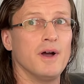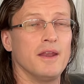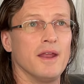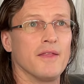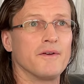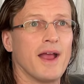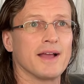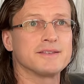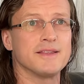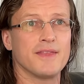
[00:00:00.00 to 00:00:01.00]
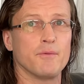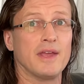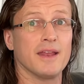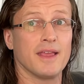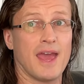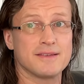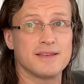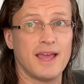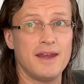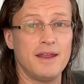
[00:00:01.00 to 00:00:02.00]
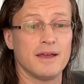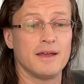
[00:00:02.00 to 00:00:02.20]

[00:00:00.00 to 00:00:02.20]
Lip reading: another accent that we can guess again.